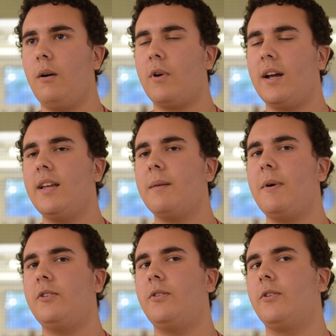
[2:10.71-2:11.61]
What I like
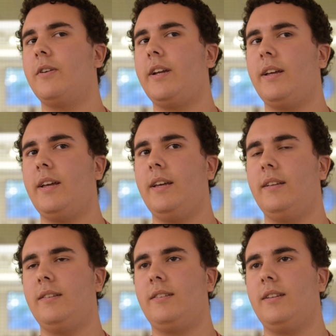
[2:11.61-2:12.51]
about tutoring
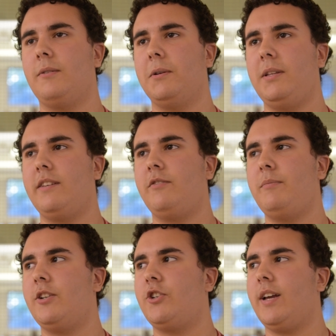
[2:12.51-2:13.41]
is it really gives me
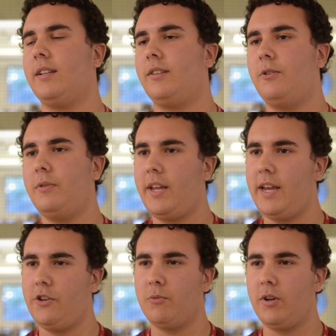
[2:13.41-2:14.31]
a chance to
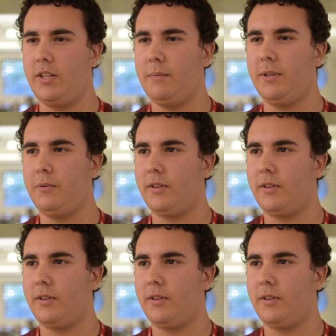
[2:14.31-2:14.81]
engage more deeply